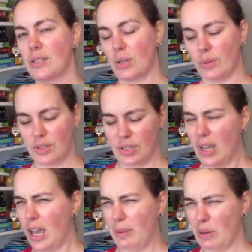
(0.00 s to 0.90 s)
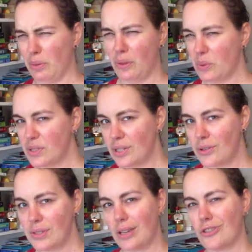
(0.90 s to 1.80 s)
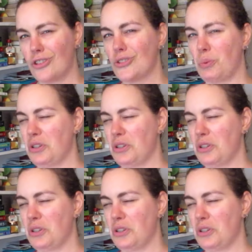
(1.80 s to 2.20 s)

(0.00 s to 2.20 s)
So it's about those intersections,